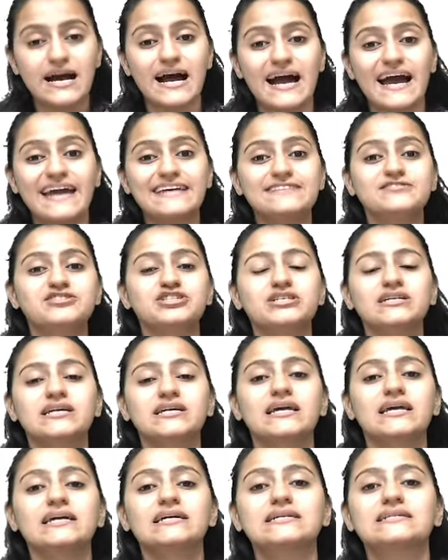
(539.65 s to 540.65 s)

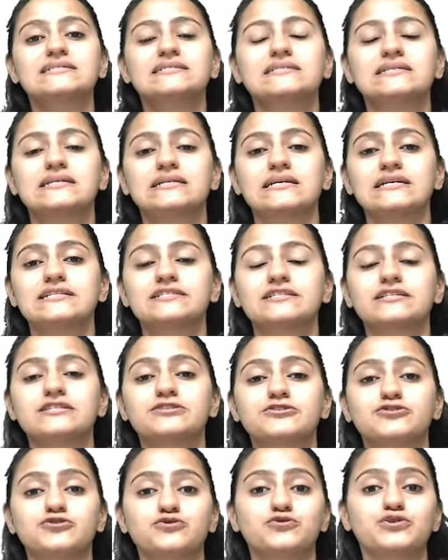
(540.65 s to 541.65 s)
IgA is
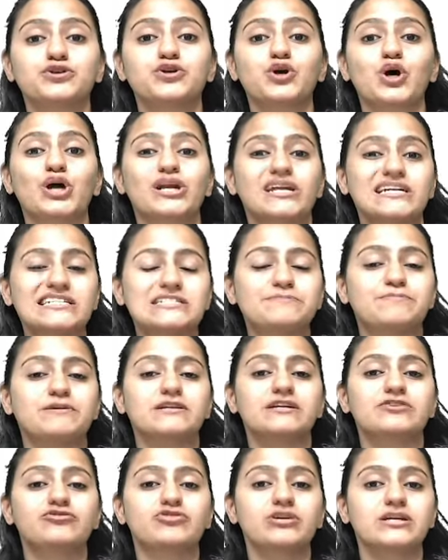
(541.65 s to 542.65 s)
related to your
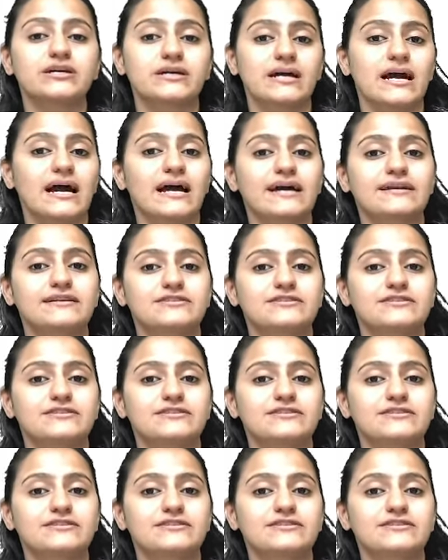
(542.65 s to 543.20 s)
respiratory and